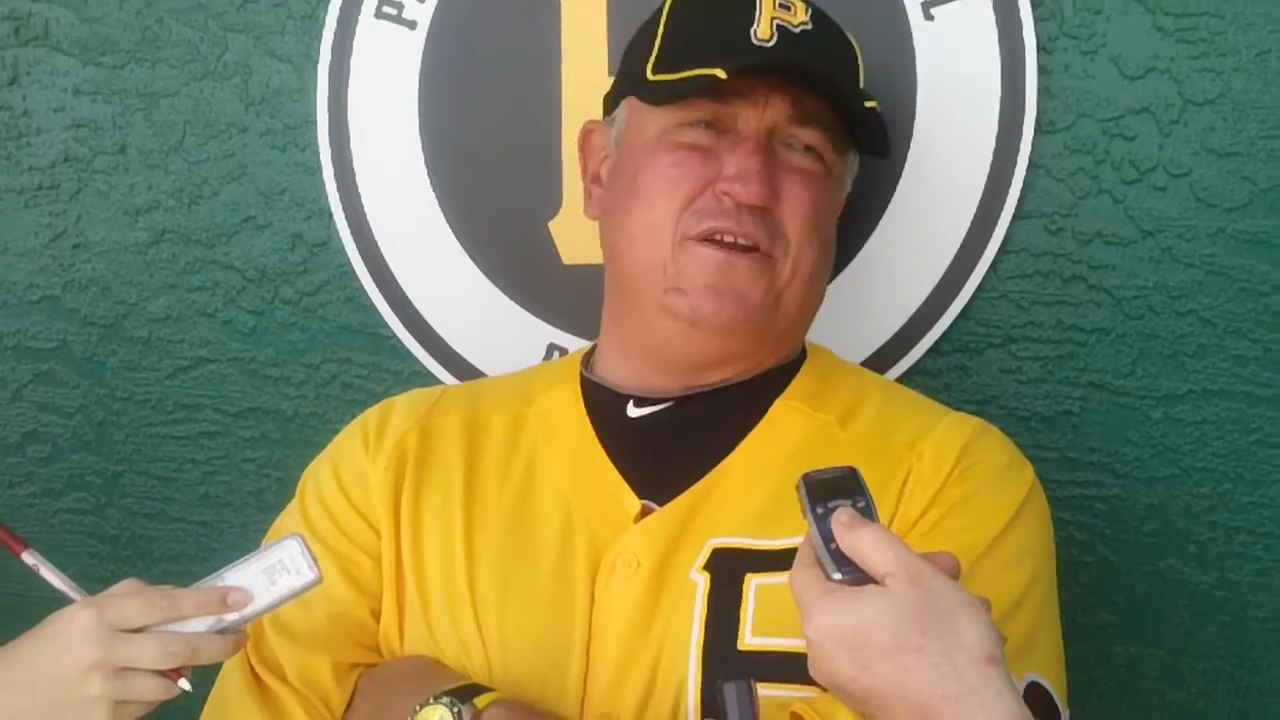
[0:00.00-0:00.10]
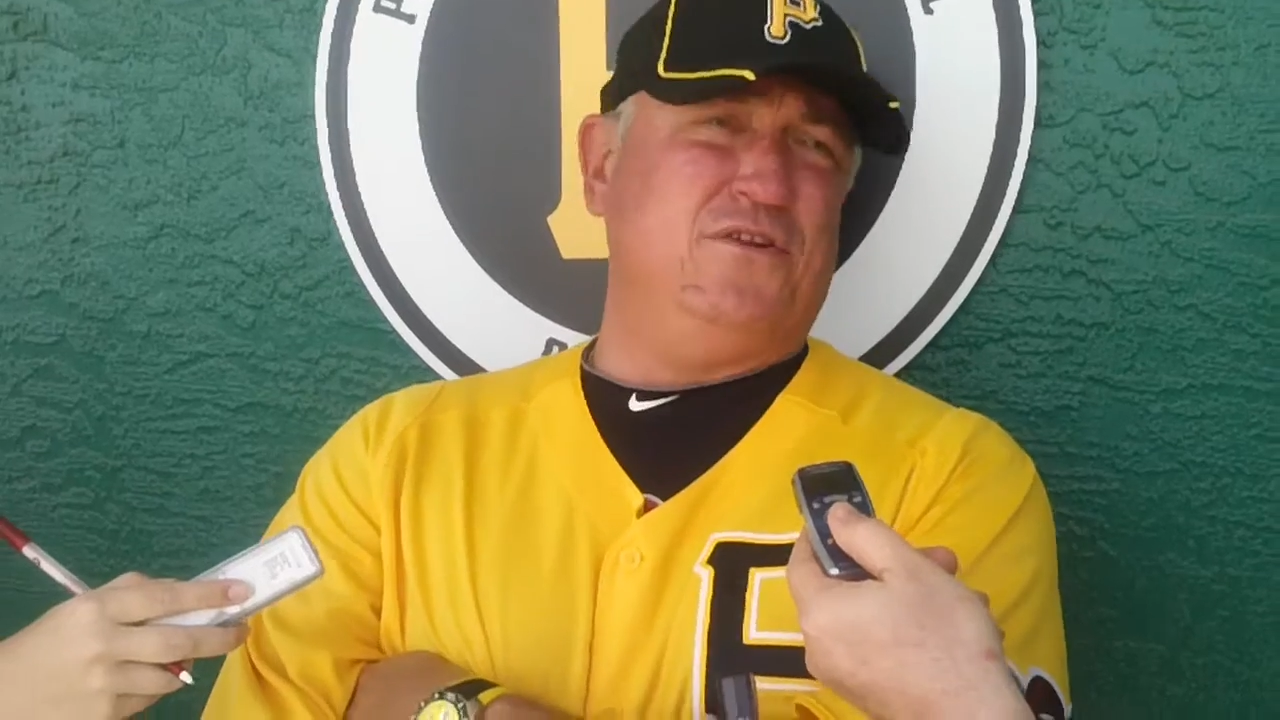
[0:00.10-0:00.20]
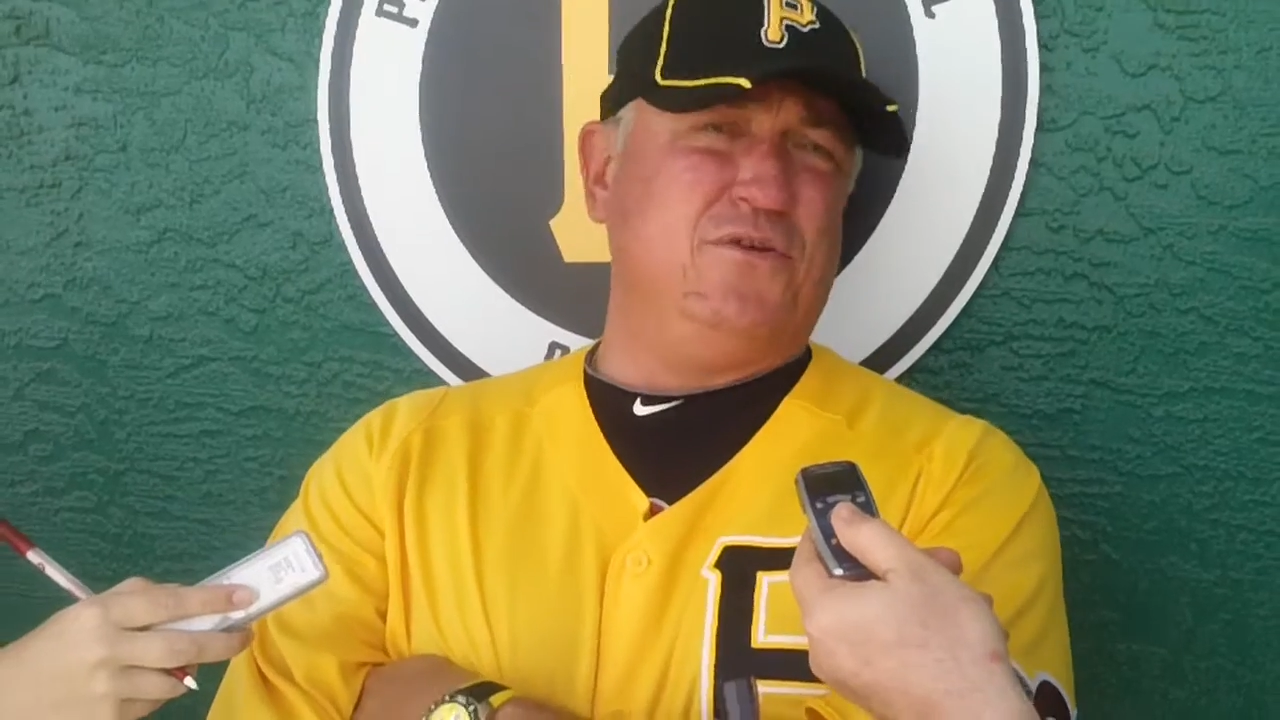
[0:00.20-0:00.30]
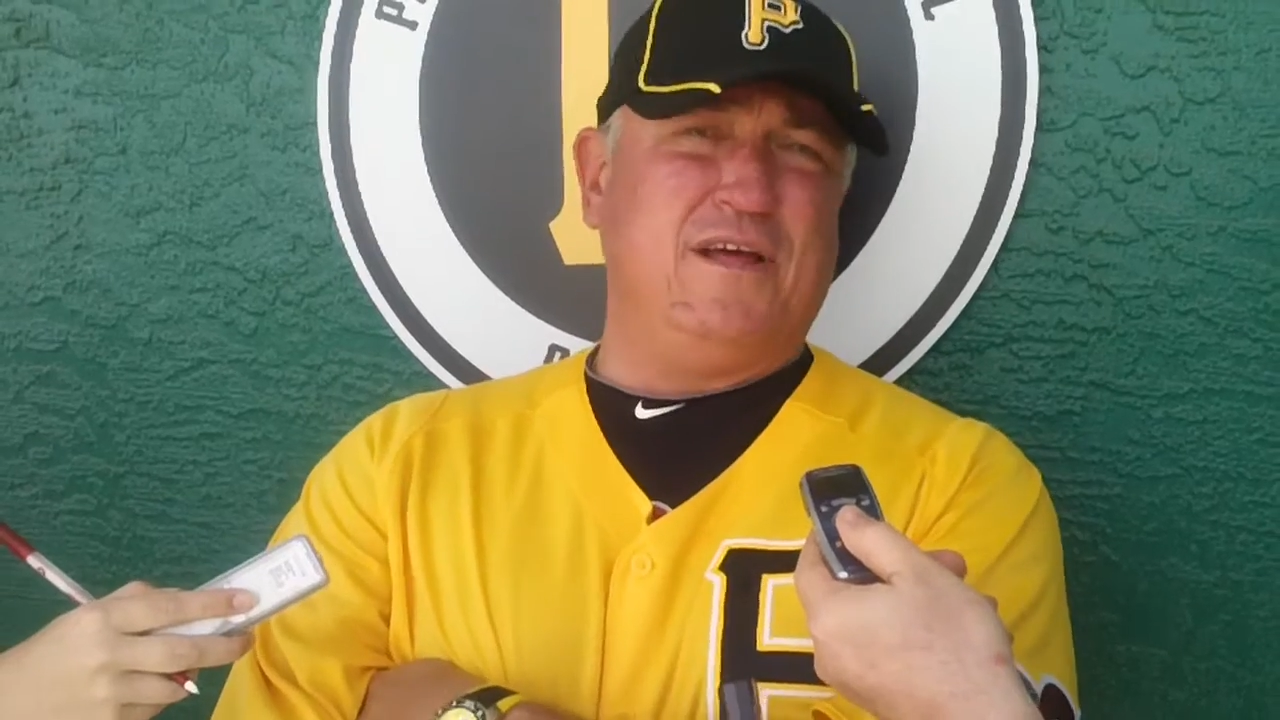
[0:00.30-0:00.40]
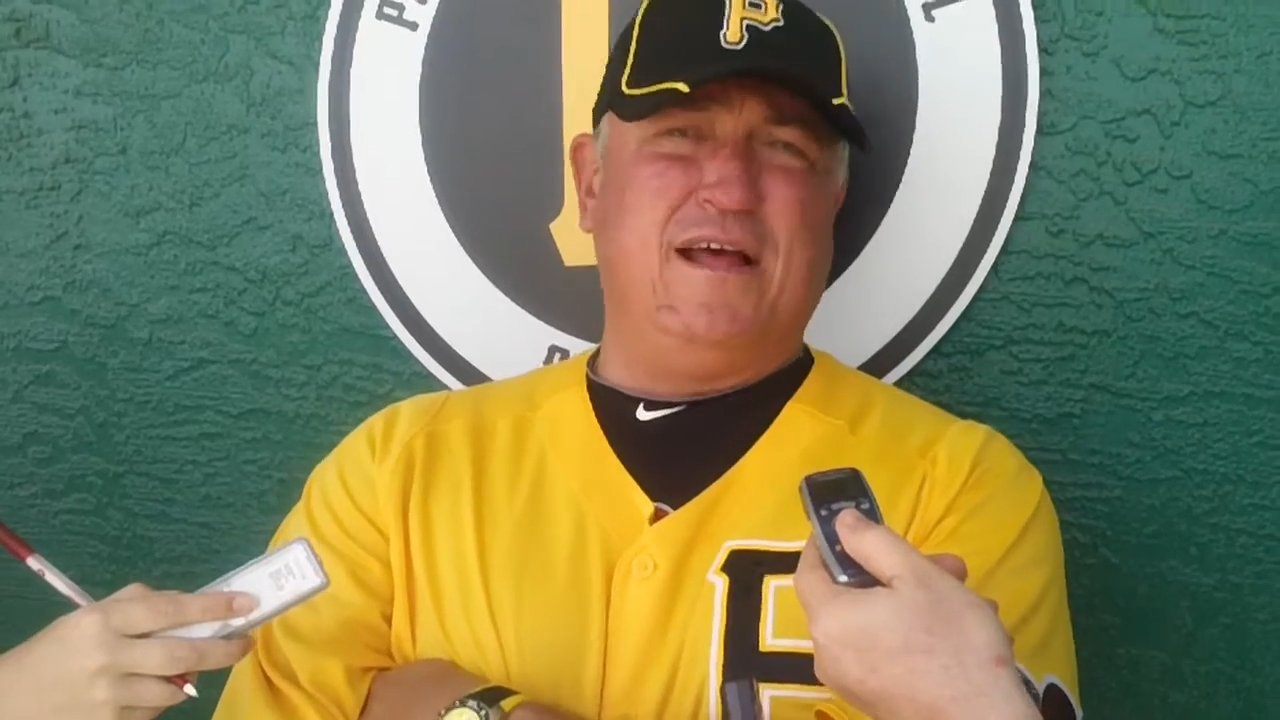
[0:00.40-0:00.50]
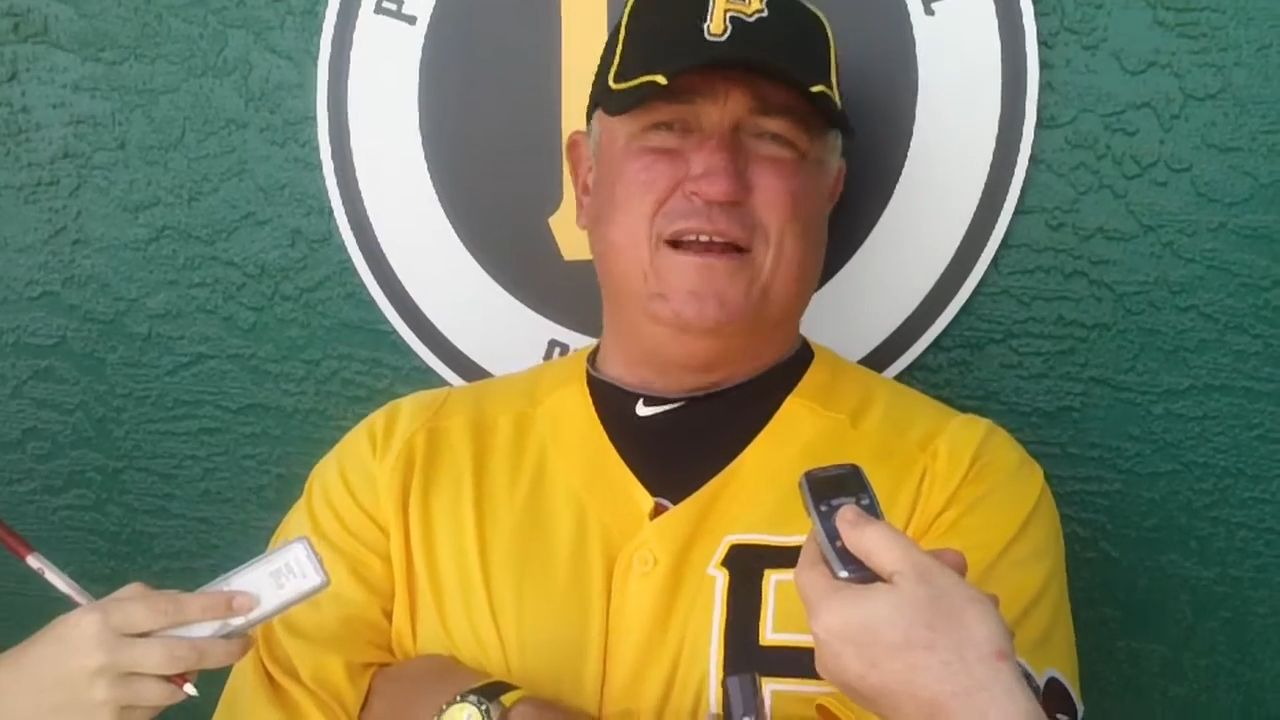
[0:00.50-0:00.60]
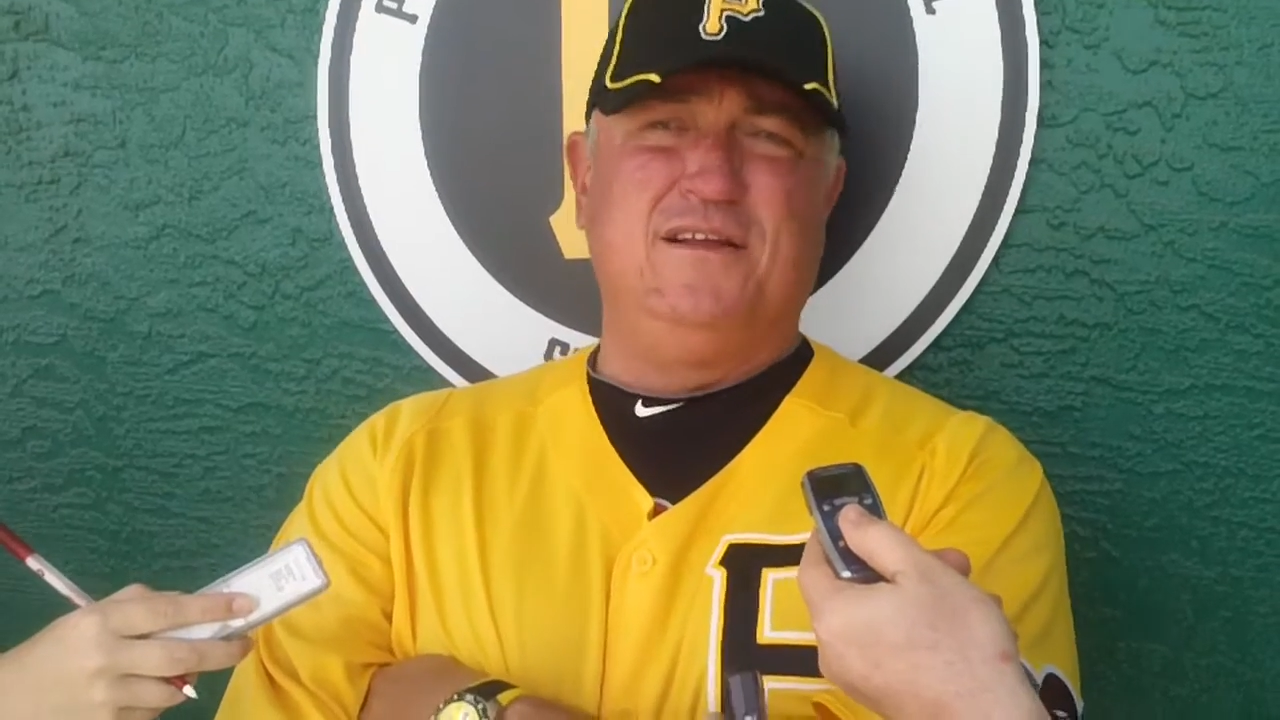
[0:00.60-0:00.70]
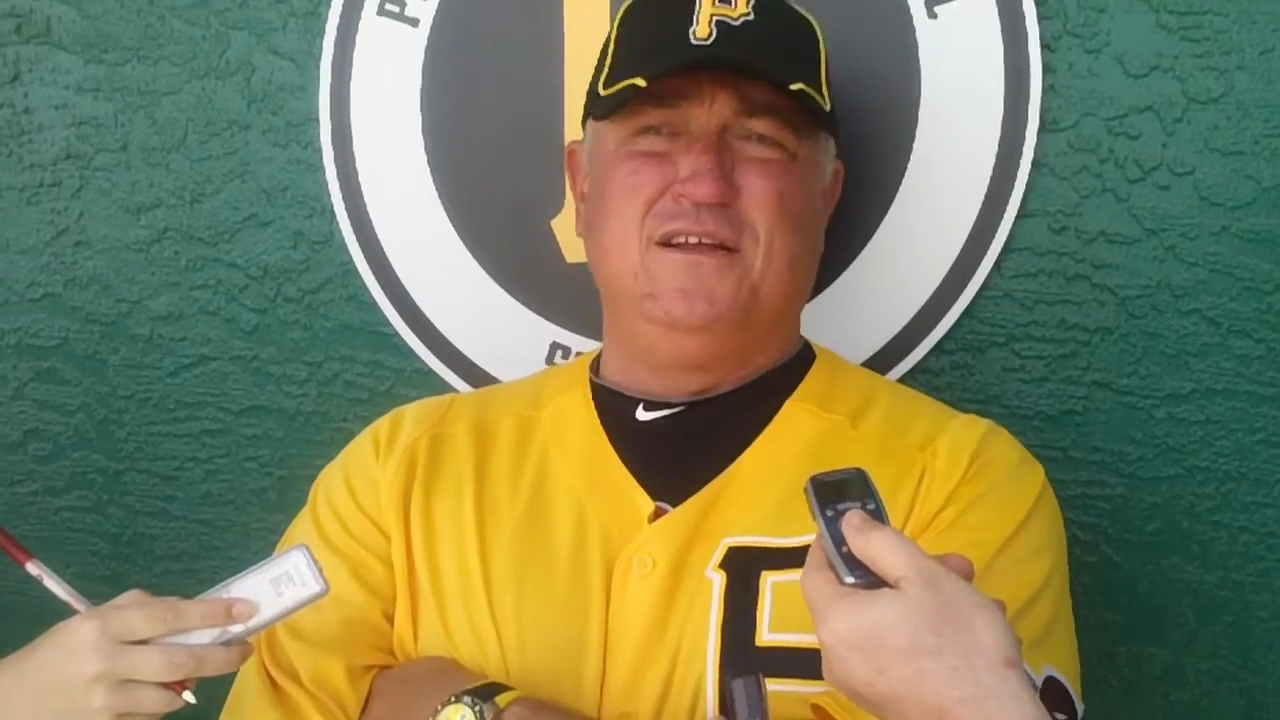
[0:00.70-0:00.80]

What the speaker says: to do that,